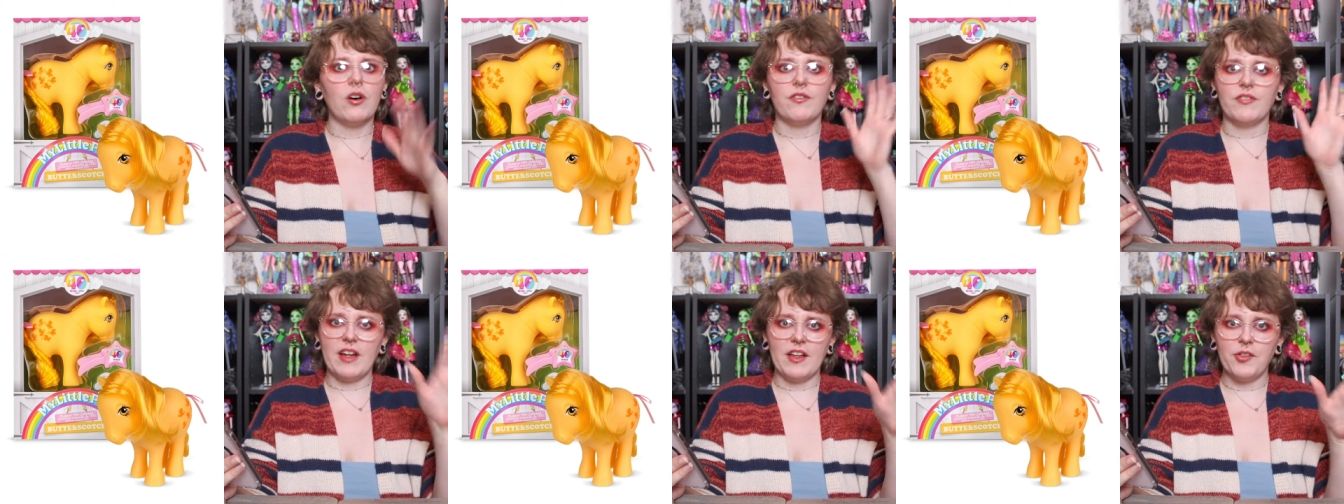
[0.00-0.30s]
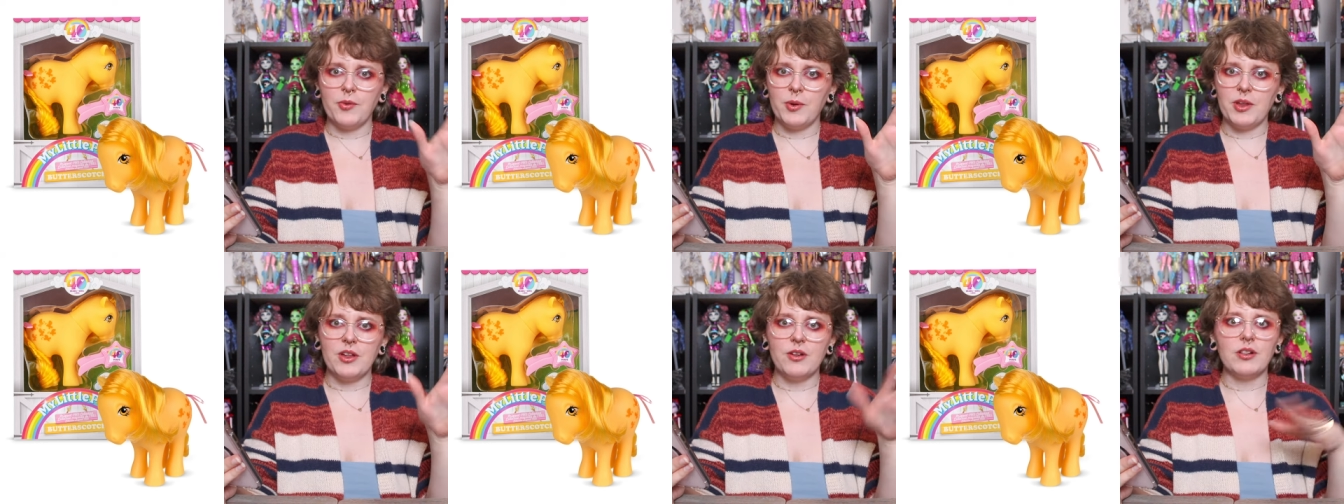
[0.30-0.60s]
If
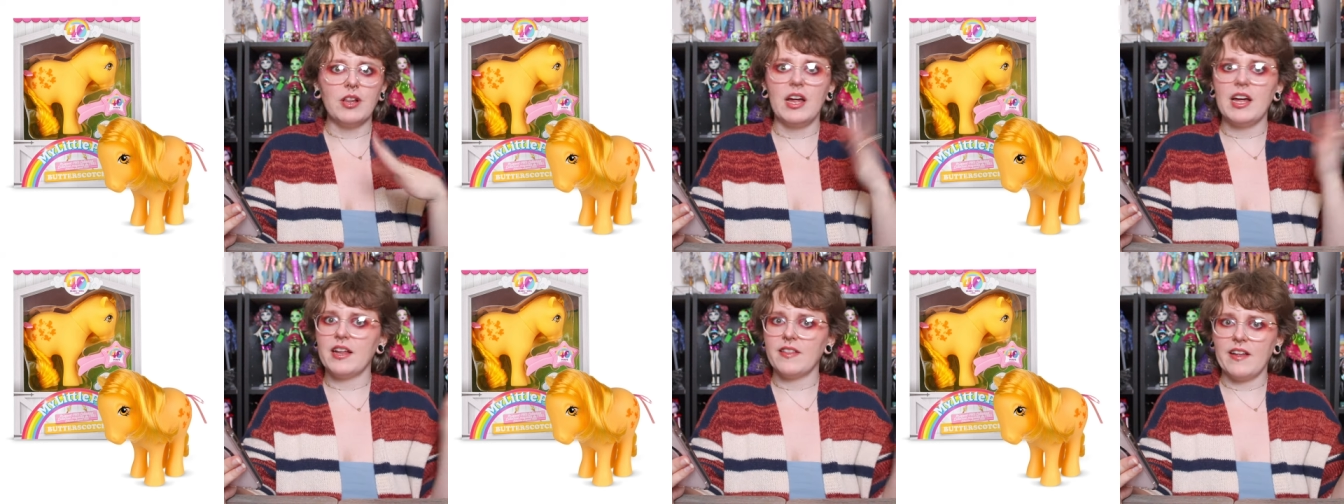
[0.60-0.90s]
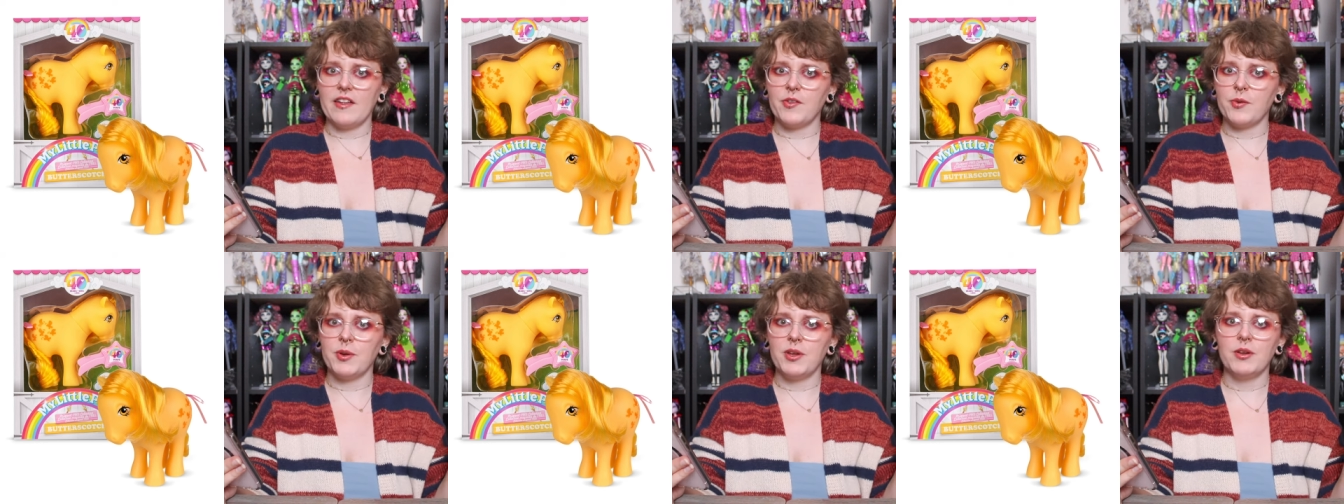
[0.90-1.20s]
that's what you like,
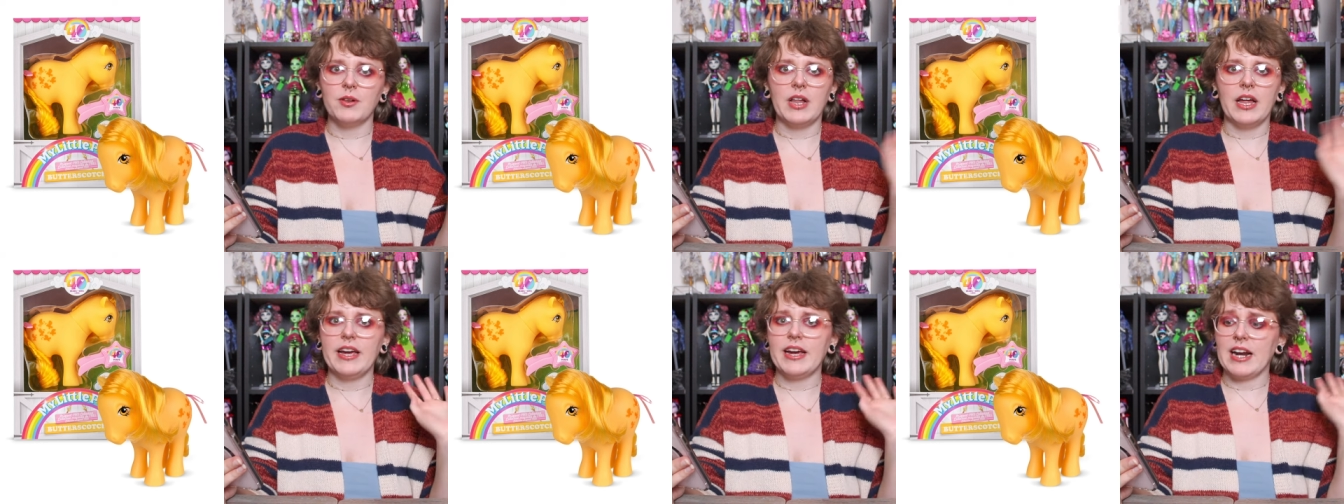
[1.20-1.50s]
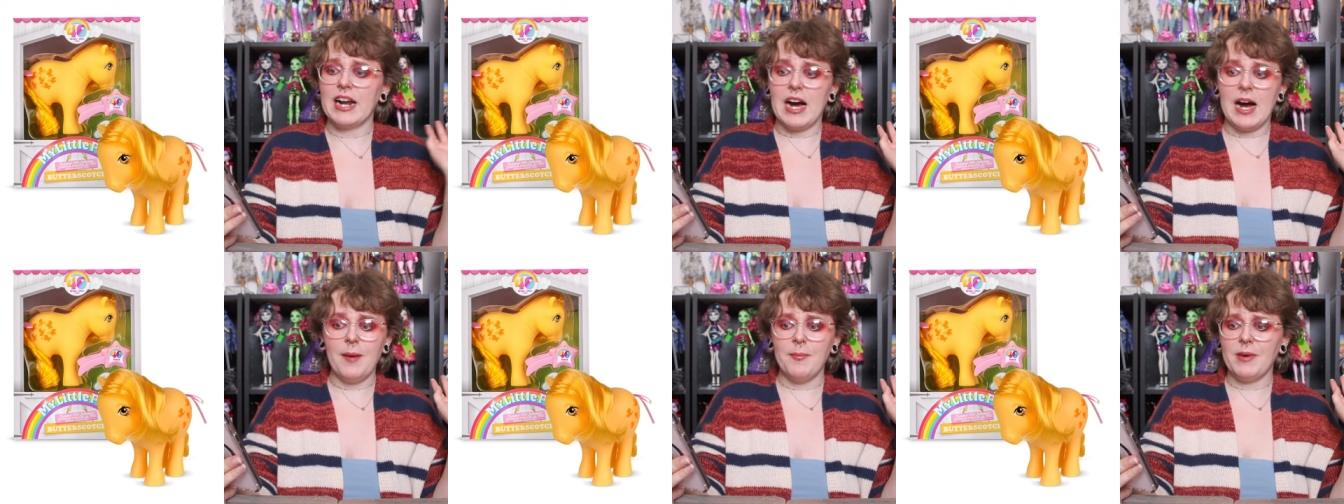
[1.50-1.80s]
that's what you
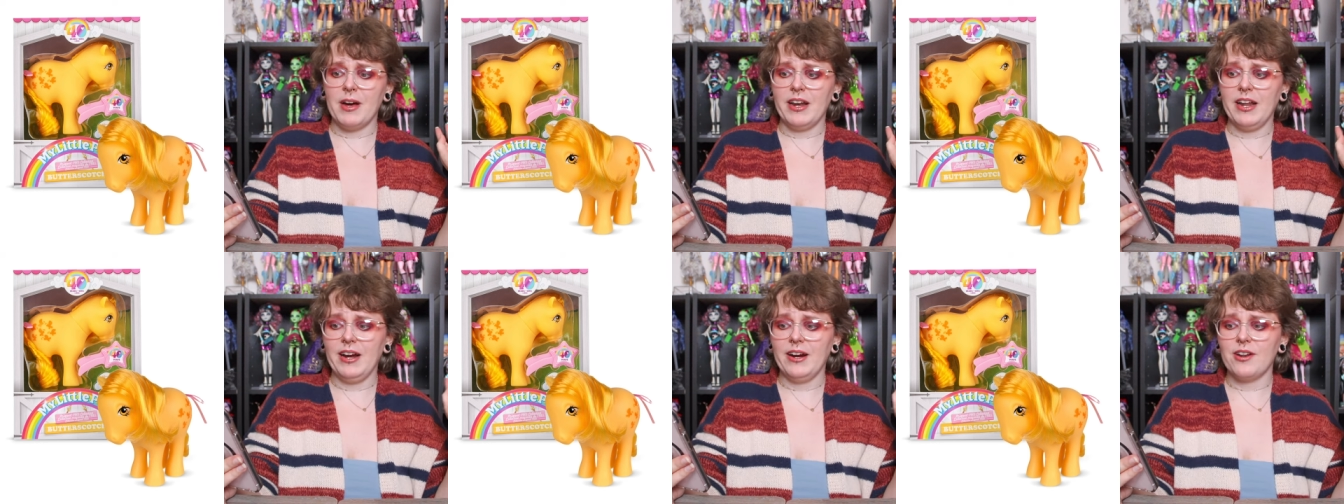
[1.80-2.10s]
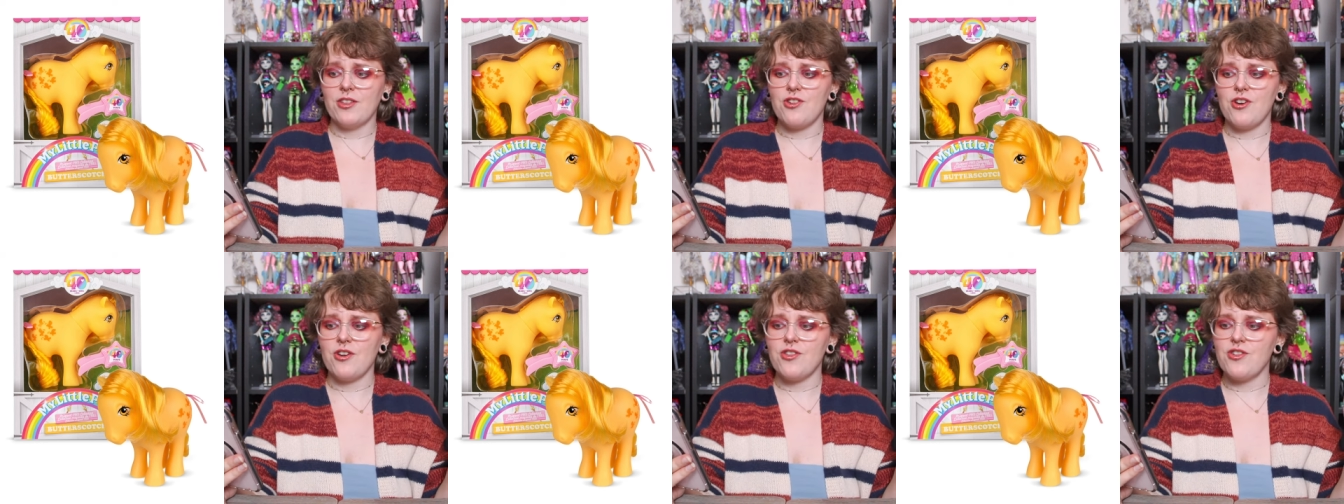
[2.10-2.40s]
like. I'm not here
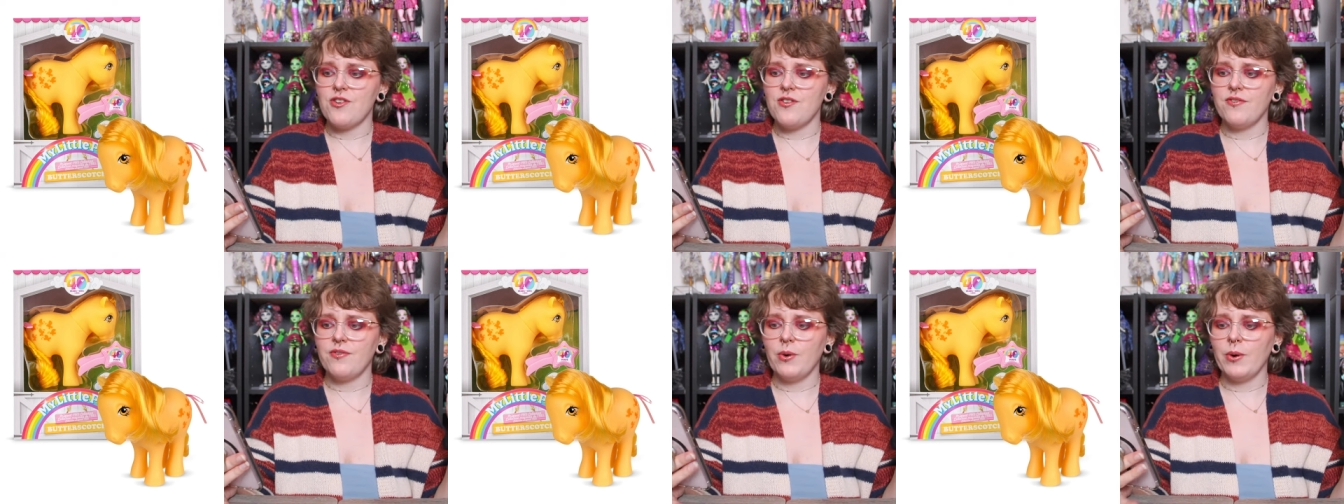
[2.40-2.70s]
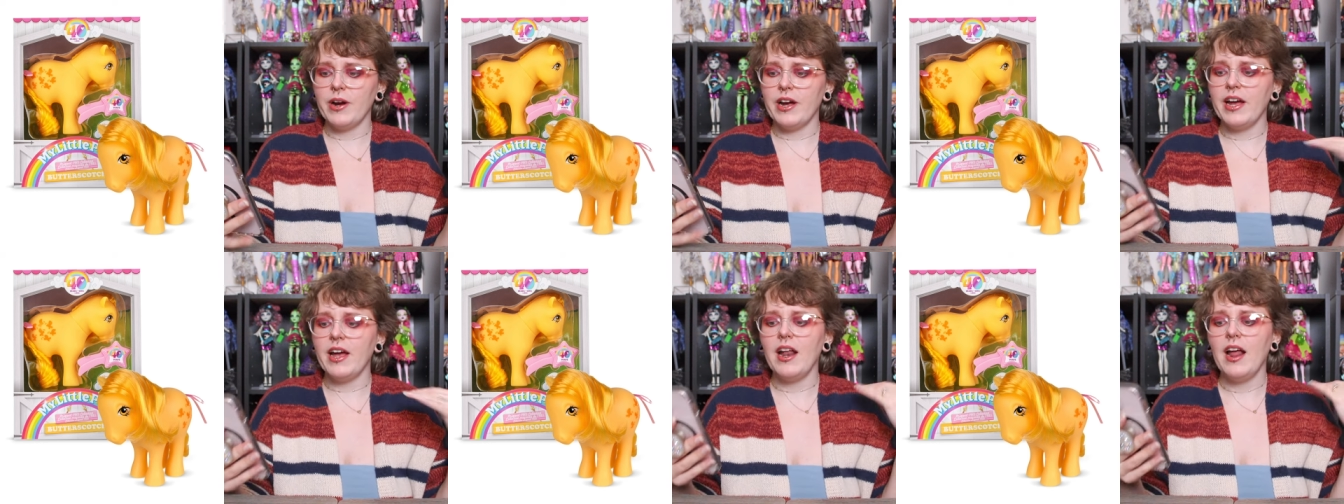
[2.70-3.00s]
to judge you
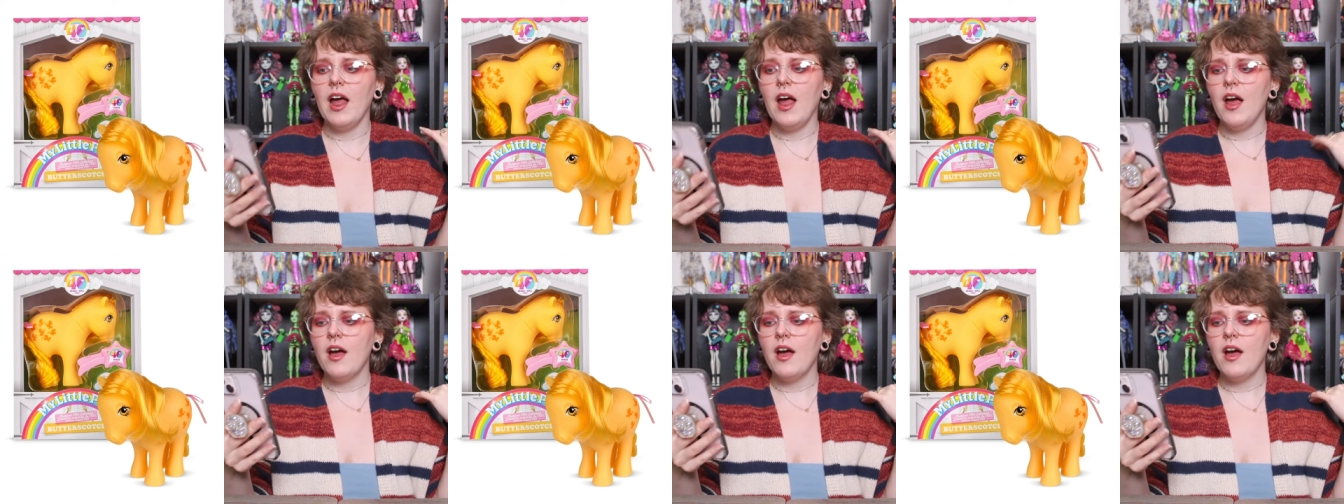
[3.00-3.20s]
for it.